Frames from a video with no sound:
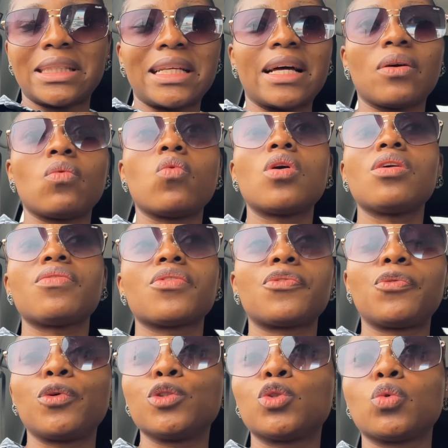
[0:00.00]
like one of the
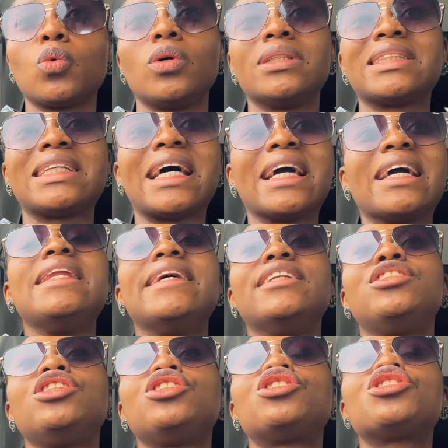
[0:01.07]
front ones, like
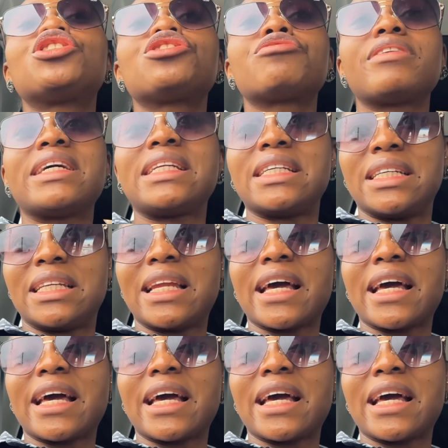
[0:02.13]
legit shredded.